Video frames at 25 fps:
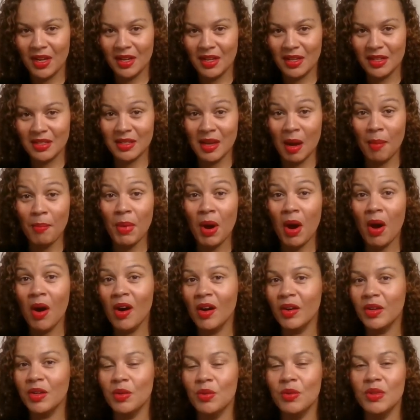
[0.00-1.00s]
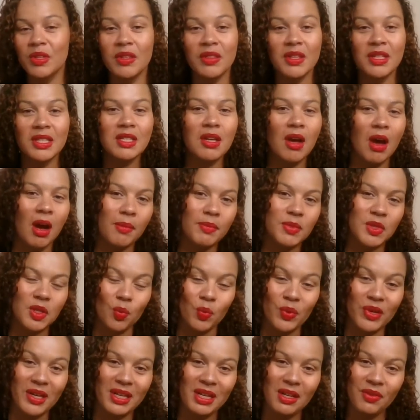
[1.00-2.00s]
Some argue that the times that
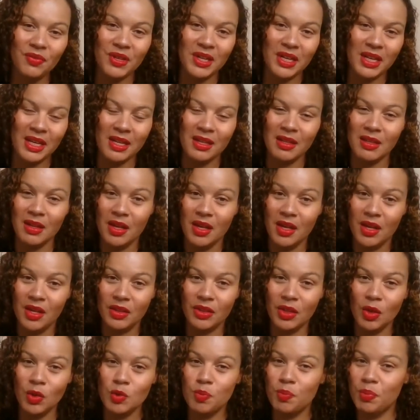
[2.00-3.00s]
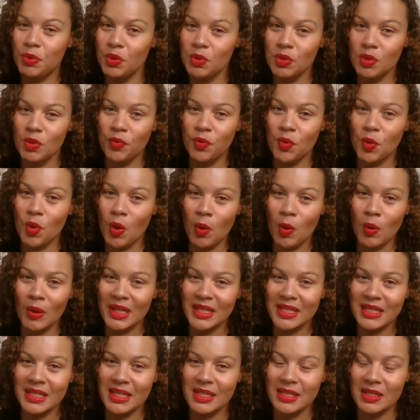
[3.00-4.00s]
we're living in, those beautiful
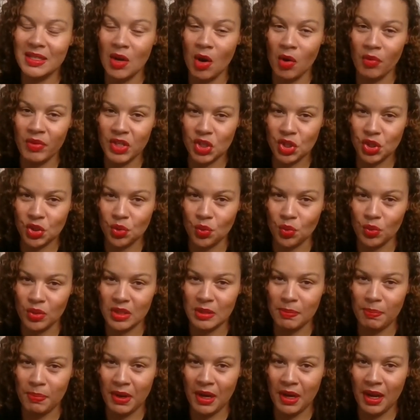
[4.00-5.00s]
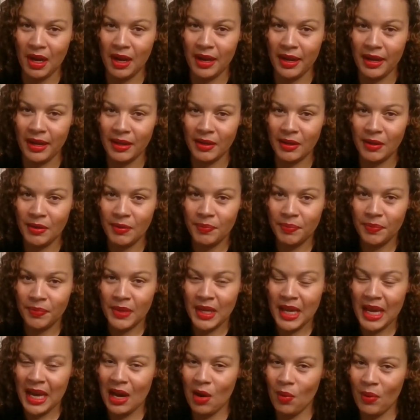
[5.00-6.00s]
qualities are in short supply.
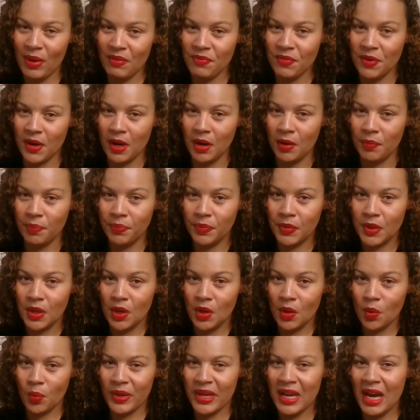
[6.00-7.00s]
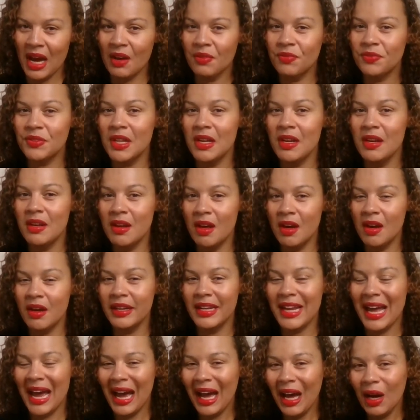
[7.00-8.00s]
However, we have to learn
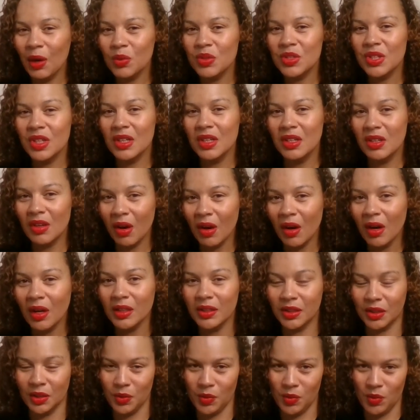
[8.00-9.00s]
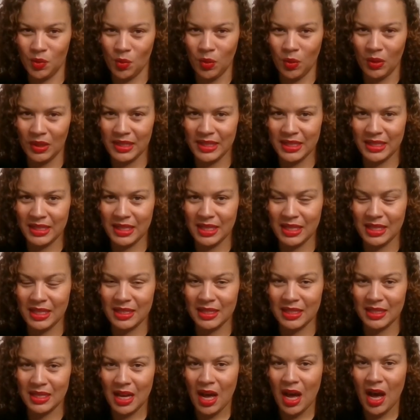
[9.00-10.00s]
how to guard those
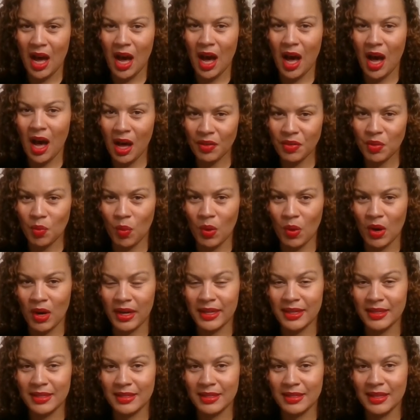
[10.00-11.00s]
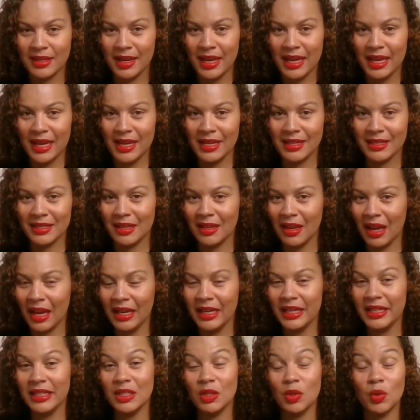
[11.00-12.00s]
qualities. Otherwise, it's
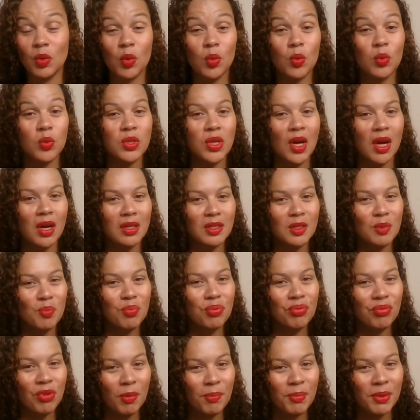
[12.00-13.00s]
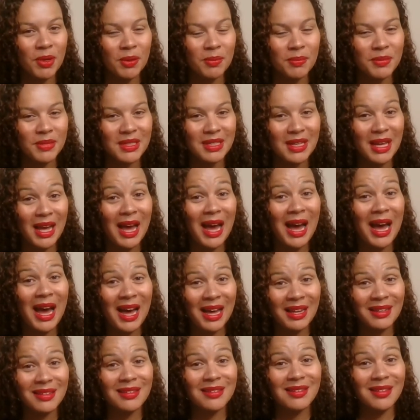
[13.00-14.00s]
likely to cause us problems
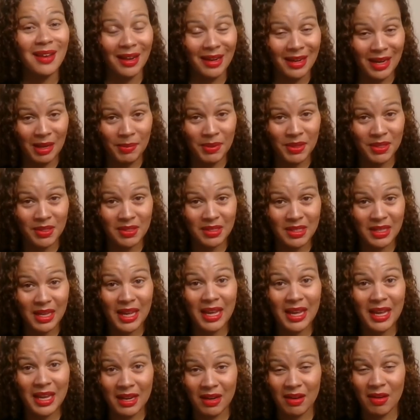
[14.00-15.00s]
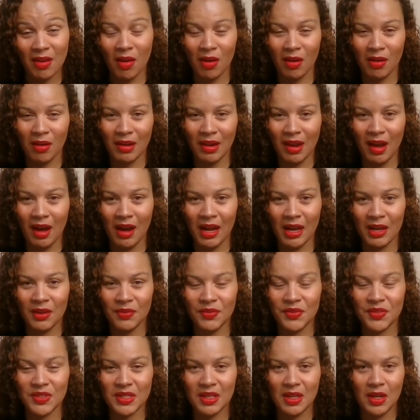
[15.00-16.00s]
and dilemmas in our
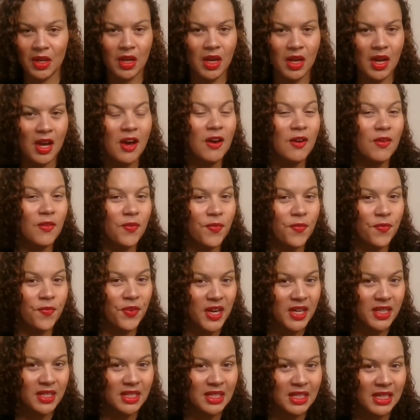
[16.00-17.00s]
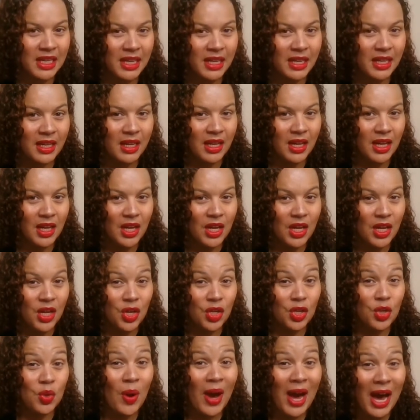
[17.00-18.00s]
lives. Firstly,
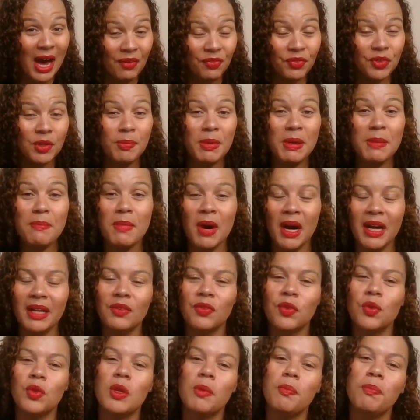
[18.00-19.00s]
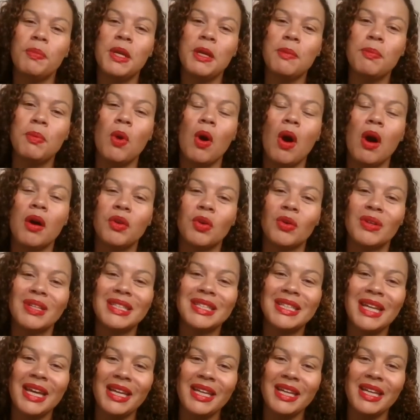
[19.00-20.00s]
you have to be mindful that people are not
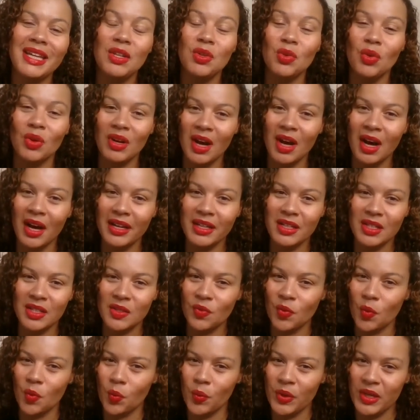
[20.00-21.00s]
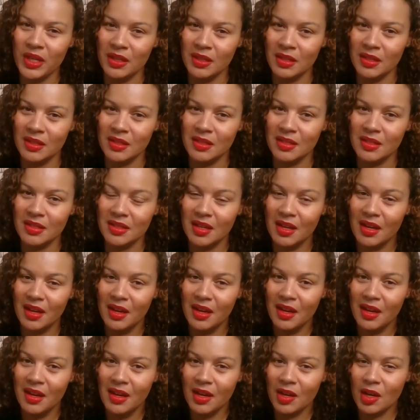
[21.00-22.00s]
taking your kindness for weakness.
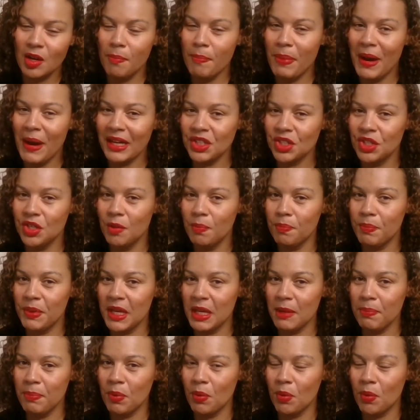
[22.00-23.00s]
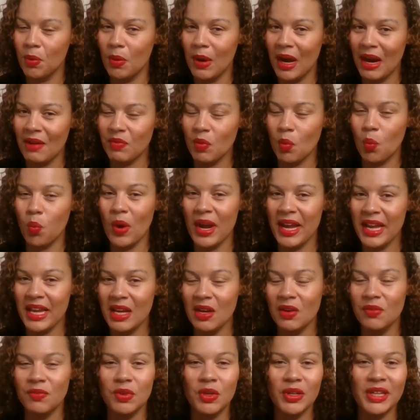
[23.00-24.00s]
Compassionate people have a way
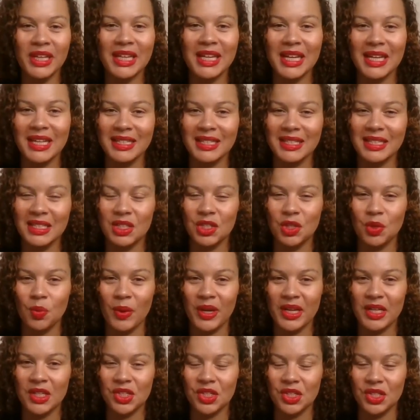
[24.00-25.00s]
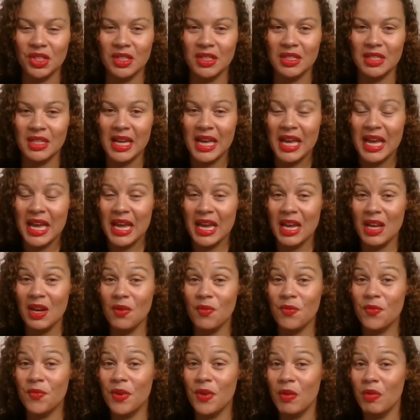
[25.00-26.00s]
of looking at situations in a
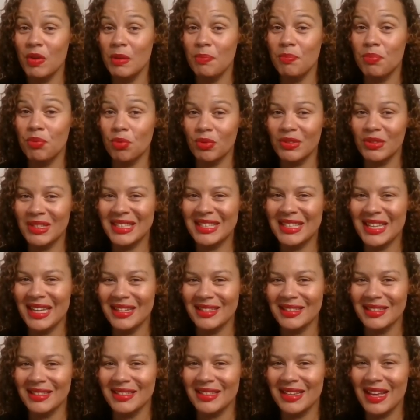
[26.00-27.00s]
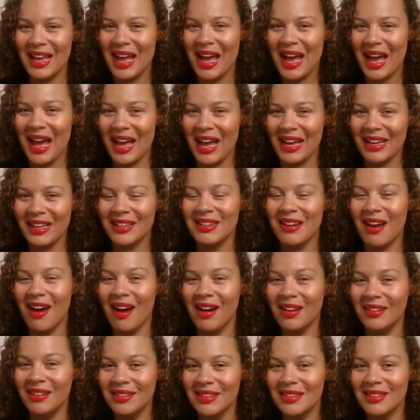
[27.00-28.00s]
very broad sense and can
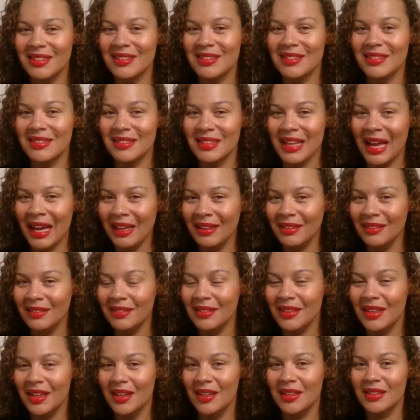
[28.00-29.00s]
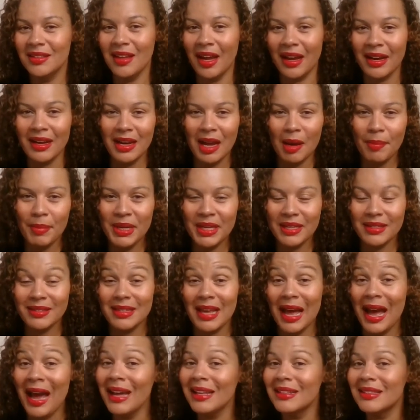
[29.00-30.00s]
understand dynamics
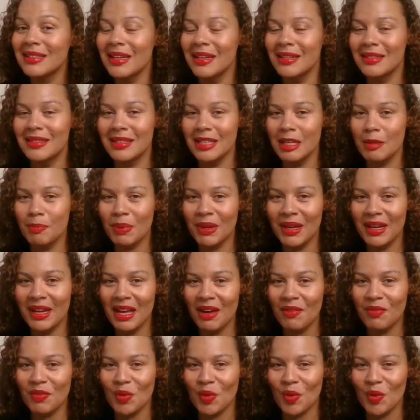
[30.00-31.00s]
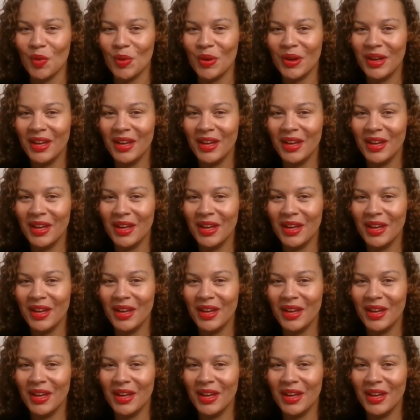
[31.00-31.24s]
at a deeper level.